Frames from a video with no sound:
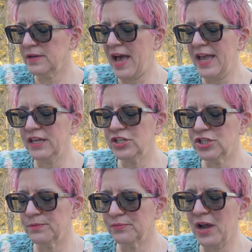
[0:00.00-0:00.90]
I had
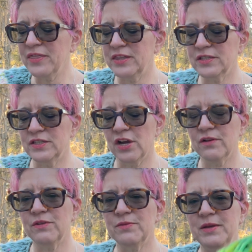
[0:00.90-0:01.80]
brought this
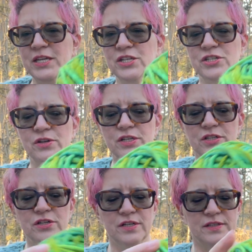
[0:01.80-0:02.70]
yarn with me and showed it to
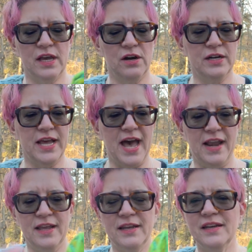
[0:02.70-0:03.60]
her because I already had
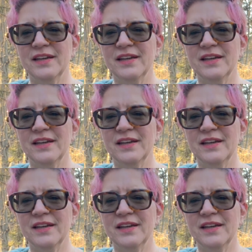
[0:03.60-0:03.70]
it.